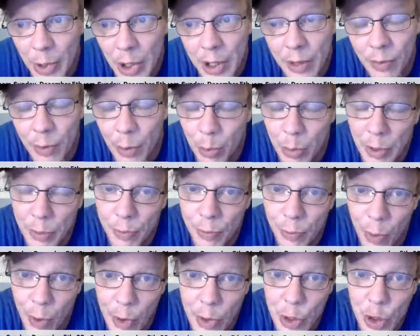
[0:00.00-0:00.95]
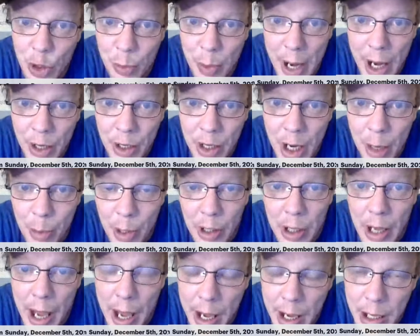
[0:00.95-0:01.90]
even before this
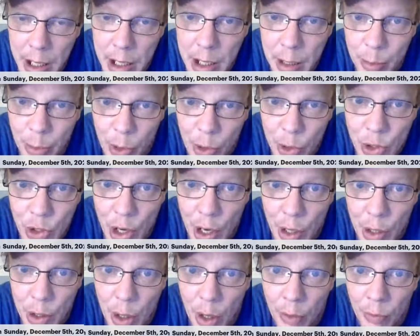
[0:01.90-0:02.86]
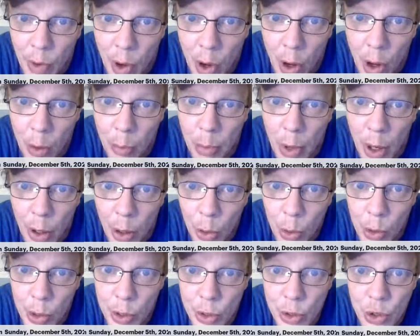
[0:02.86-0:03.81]
pandemic, 80% of all
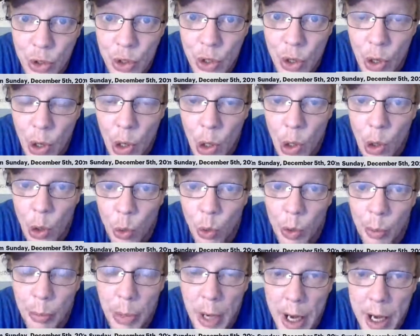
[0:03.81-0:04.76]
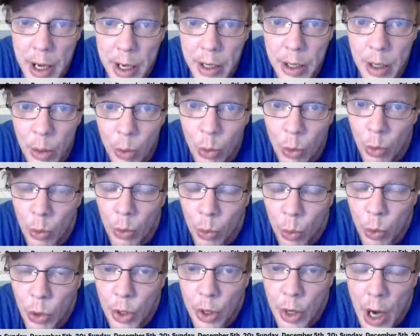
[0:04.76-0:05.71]
borrowers
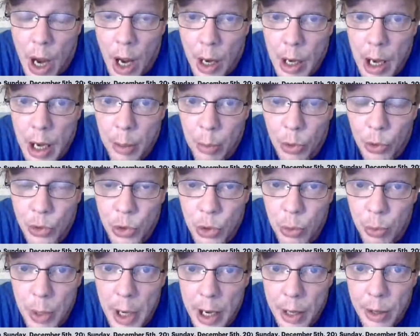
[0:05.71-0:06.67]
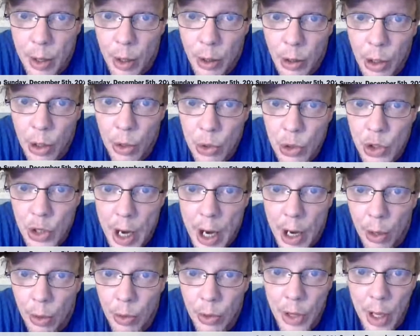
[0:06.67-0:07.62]
were not able to pay their loans
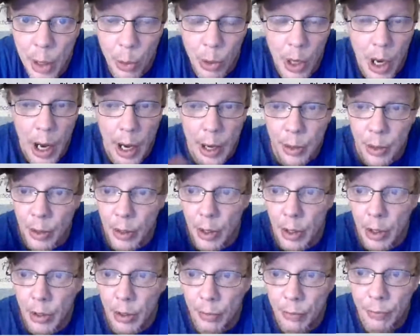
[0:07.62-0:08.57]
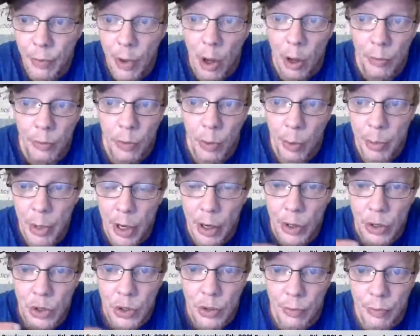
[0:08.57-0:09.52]
down. They were either in default,
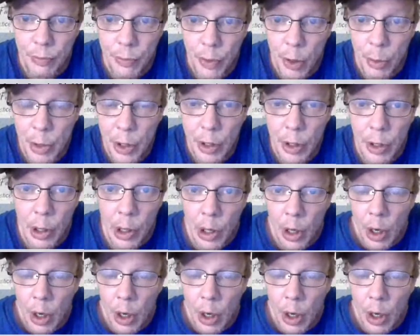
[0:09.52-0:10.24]
forbearance, deferment,